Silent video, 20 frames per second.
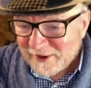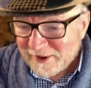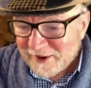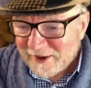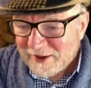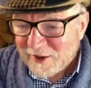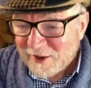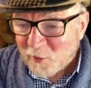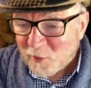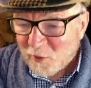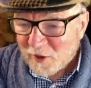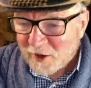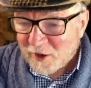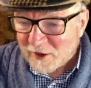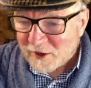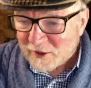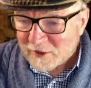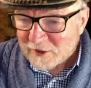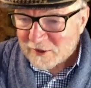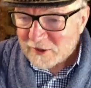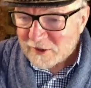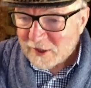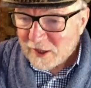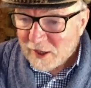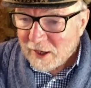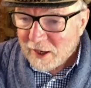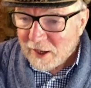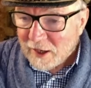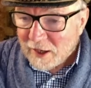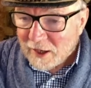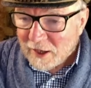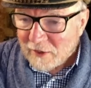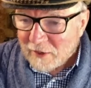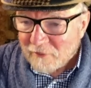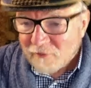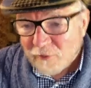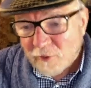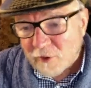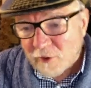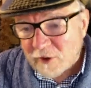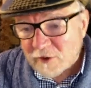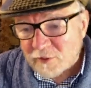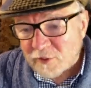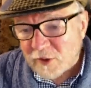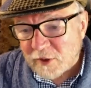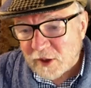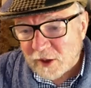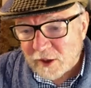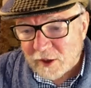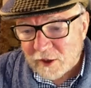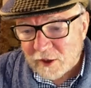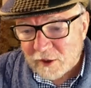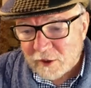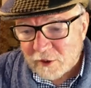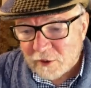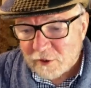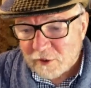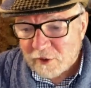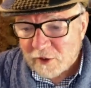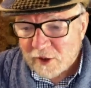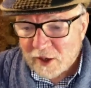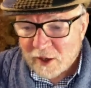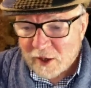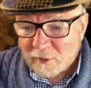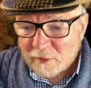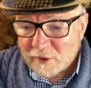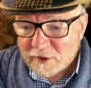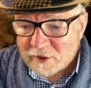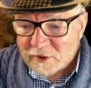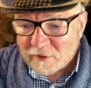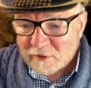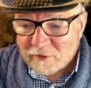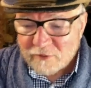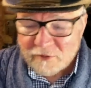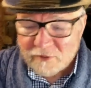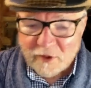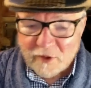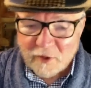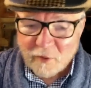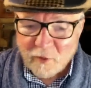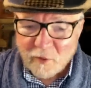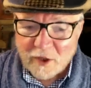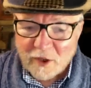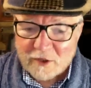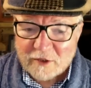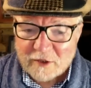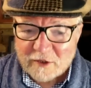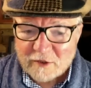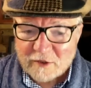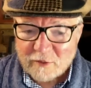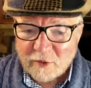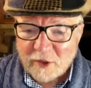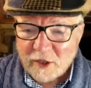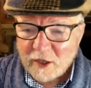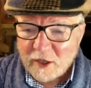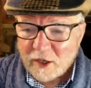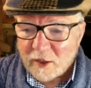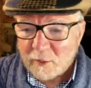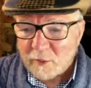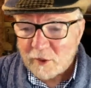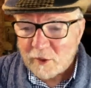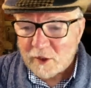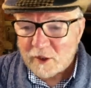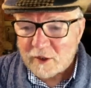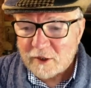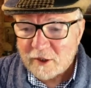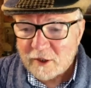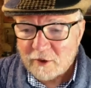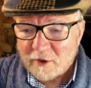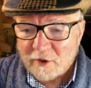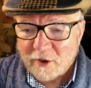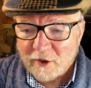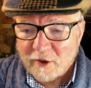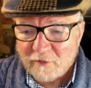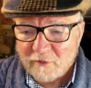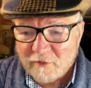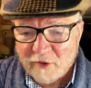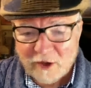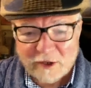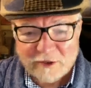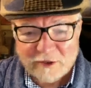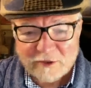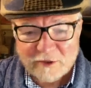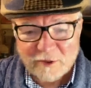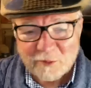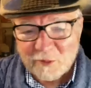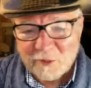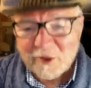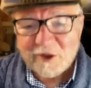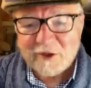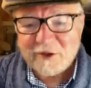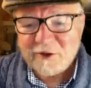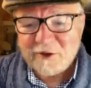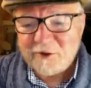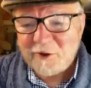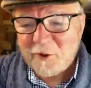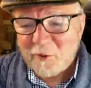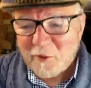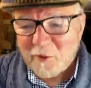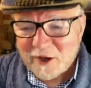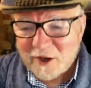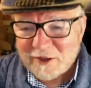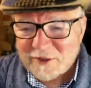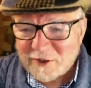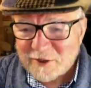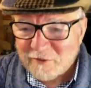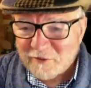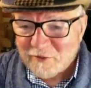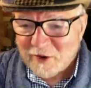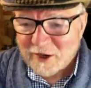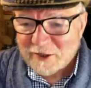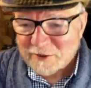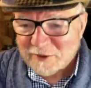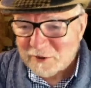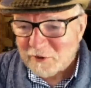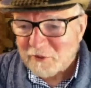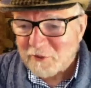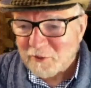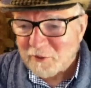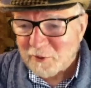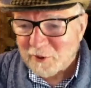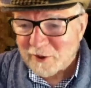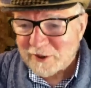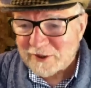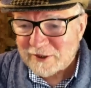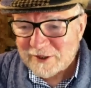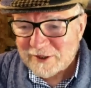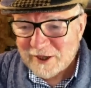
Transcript: Anyone else? Uh, Forrest, what are you going to do? You got a bunch of uh, watches. We need a military advisor, military watch advisor, Forrest.